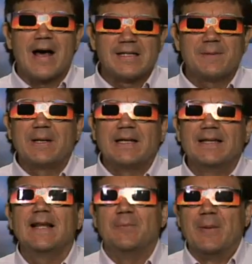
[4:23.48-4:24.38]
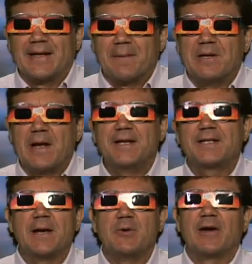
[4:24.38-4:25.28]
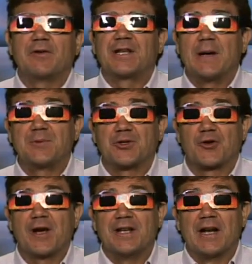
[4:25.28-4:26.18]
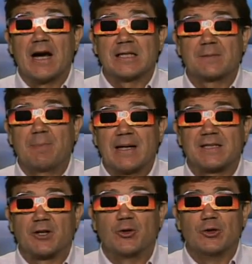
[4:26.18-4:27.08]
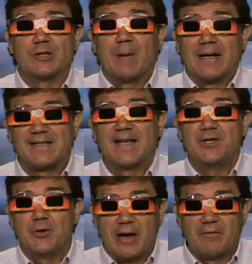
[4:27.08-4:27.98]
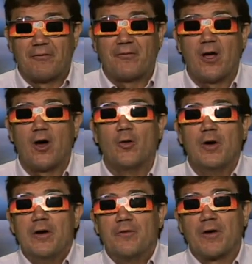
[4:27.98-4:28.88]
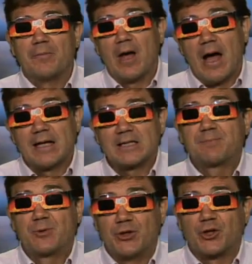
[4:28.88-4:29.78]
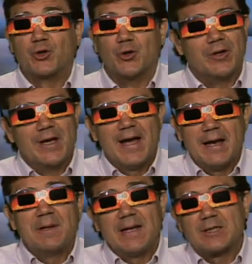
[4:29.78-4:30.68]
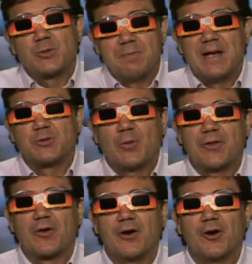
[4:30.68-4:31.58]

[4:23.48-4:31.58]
possibly a little bit. I mean, anytime you have a temperature gradient, hot spots and cool spots, then you have a flow from the hot to the cool. And I mean, that's what makes weather